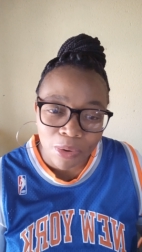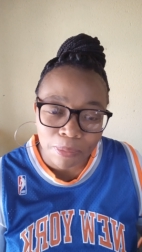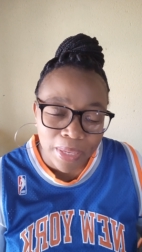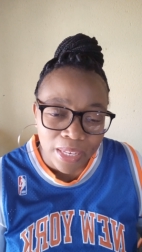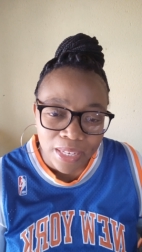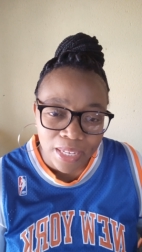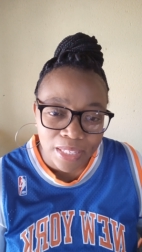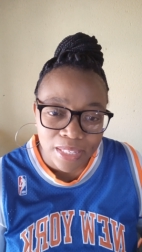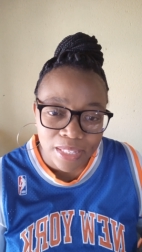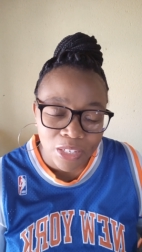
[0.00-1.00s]

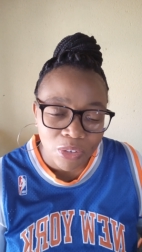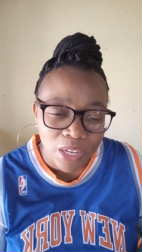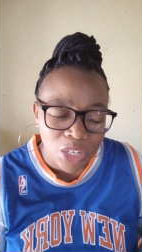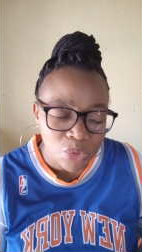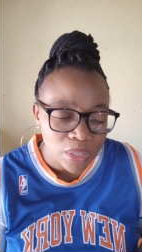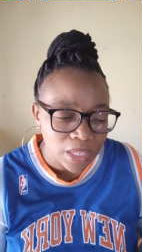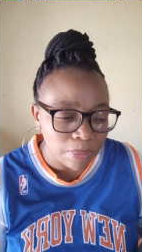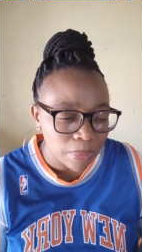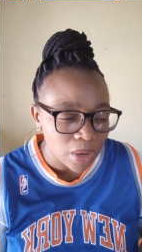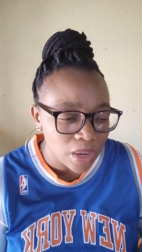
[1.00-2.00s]
obedience you know as we
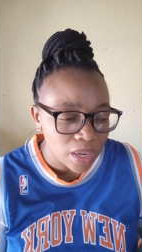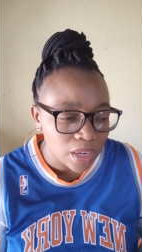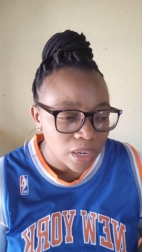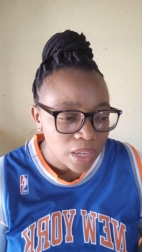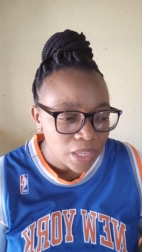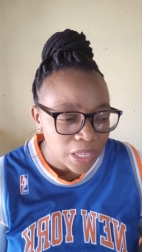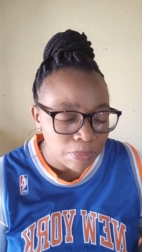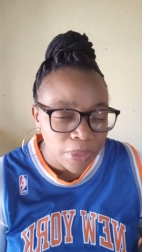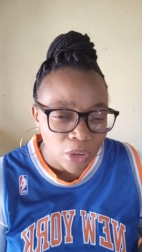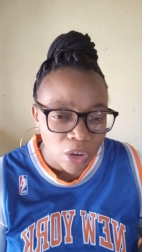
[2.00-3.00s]
keep on
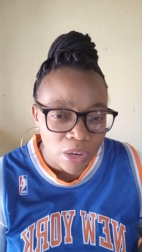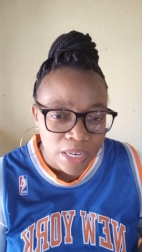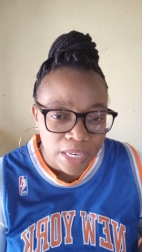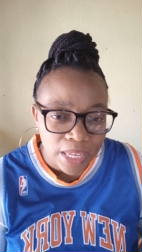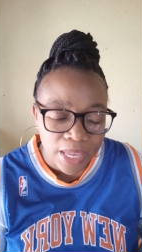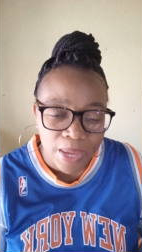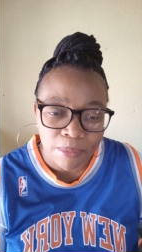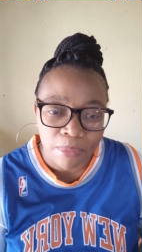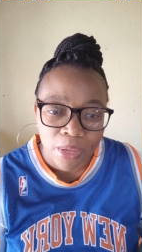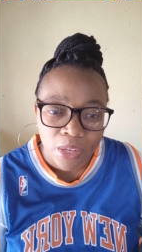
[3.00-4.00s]
keeping on in
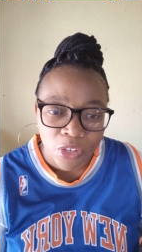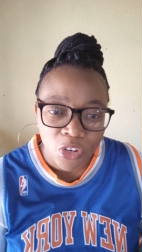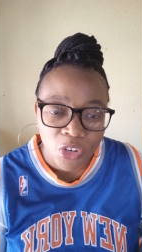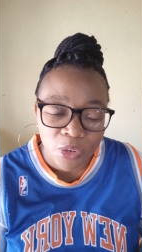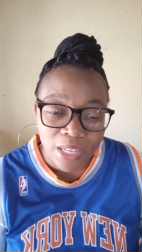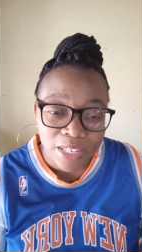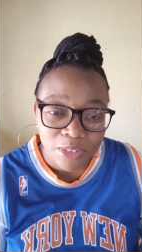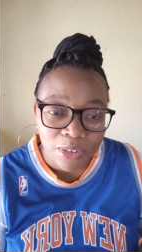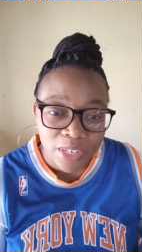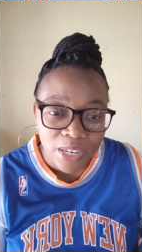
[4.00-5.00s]
him you know he's
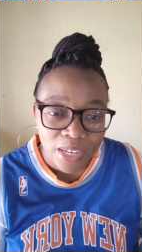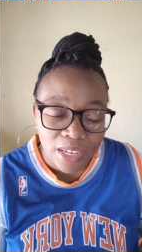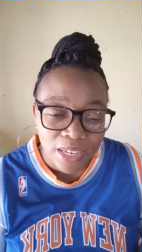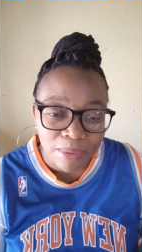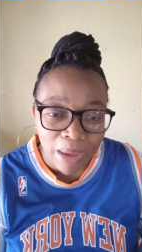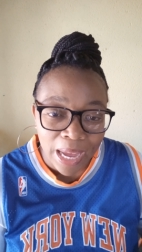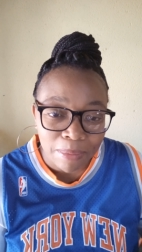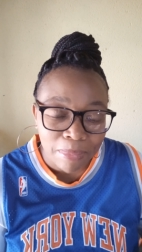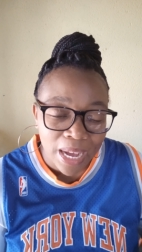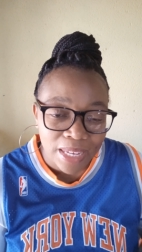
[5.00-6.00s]
gonna
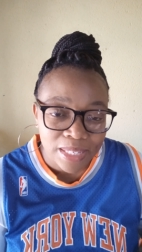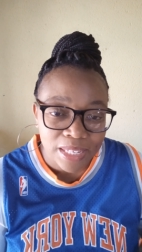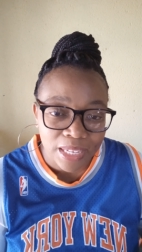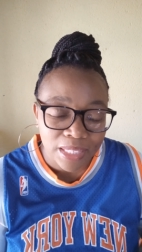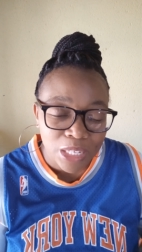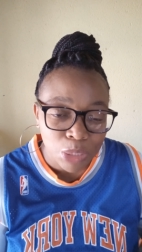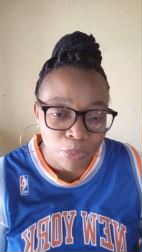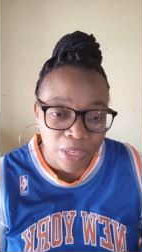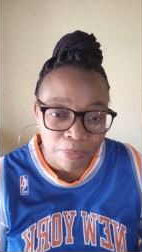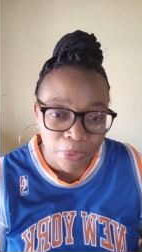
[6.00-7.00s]
unmask these
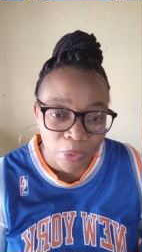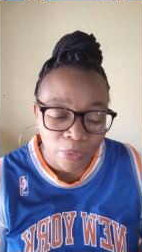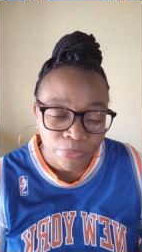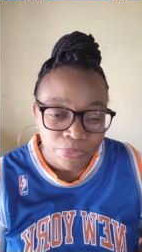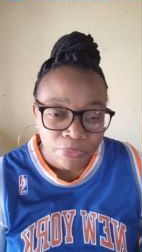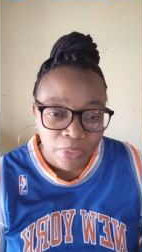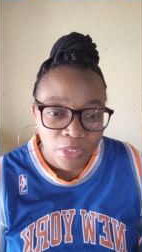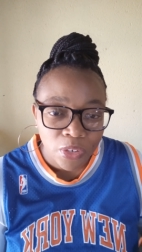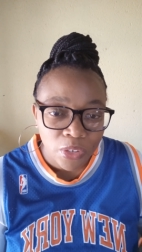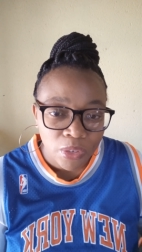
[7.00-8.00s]
people
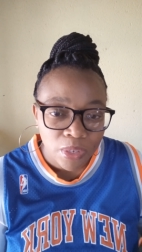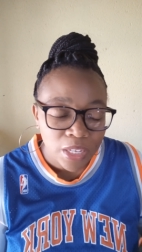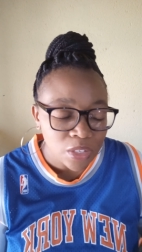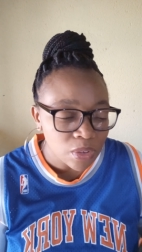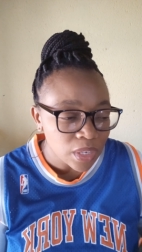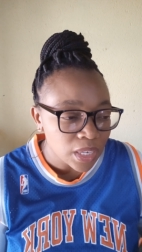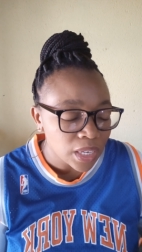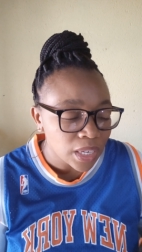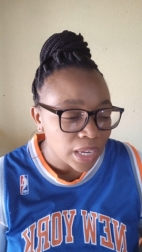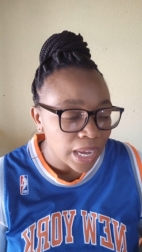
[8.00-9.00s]
you know he's
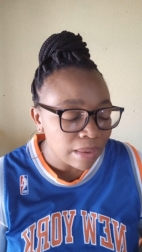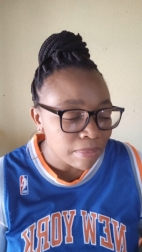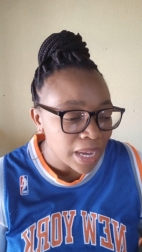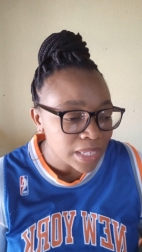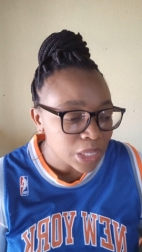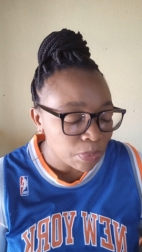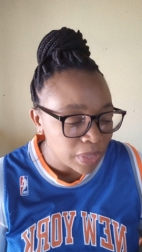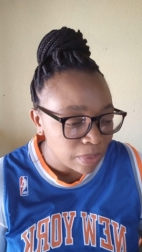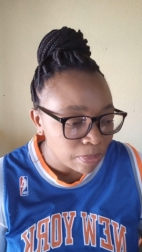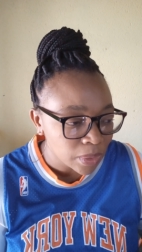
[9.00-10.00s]
gonna unmask
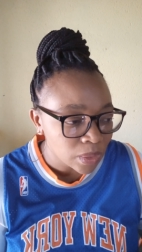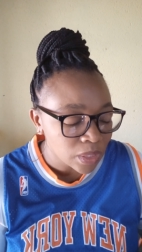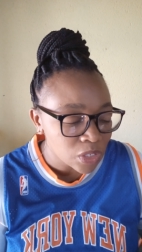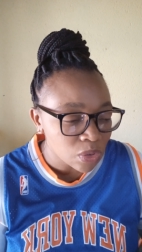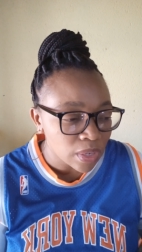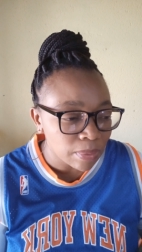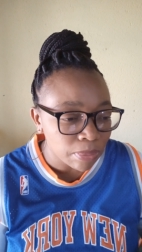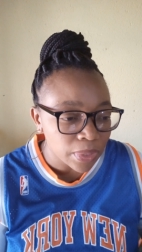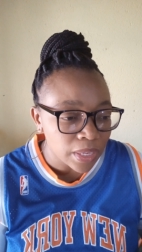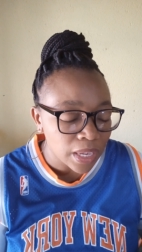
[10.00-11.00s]
people he's gonna
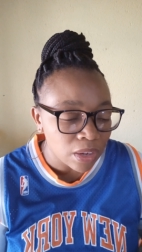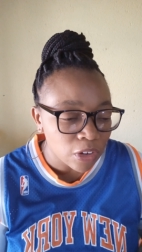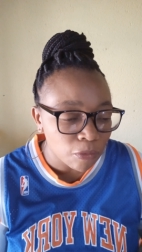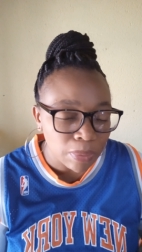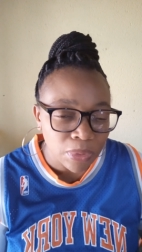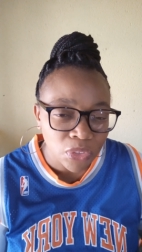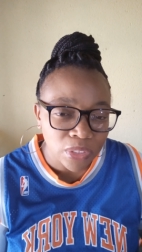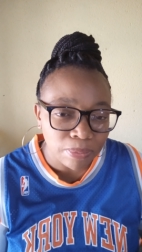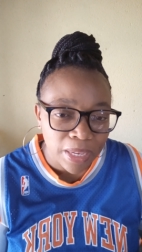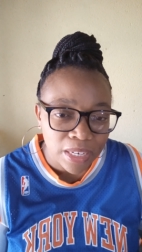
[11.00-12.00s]
bring a lot of people to
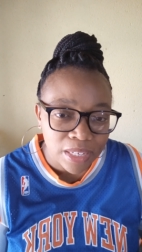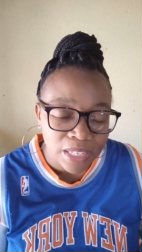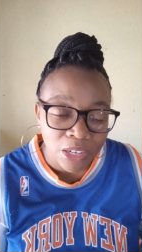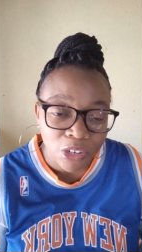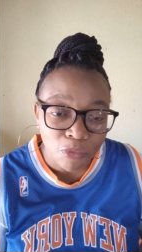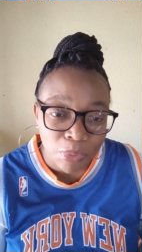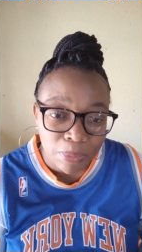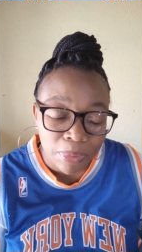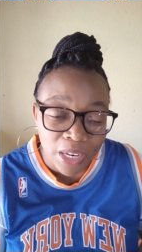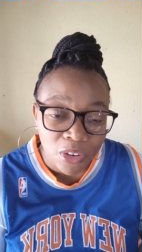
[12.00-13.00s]
repentance a lot of
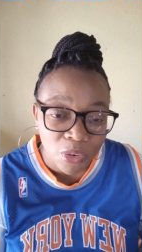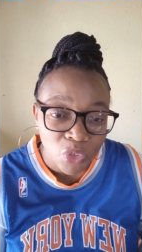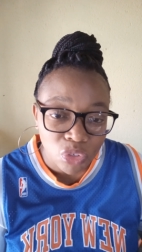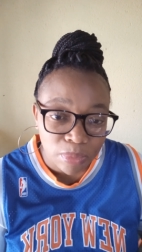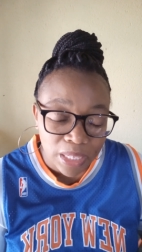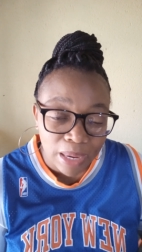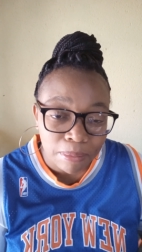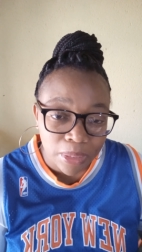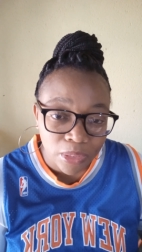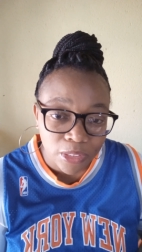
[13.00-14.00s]
people are going to be
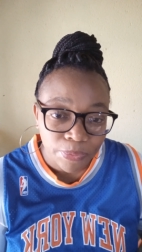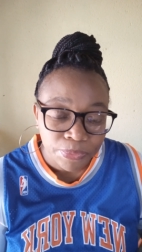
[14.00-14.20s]
humbled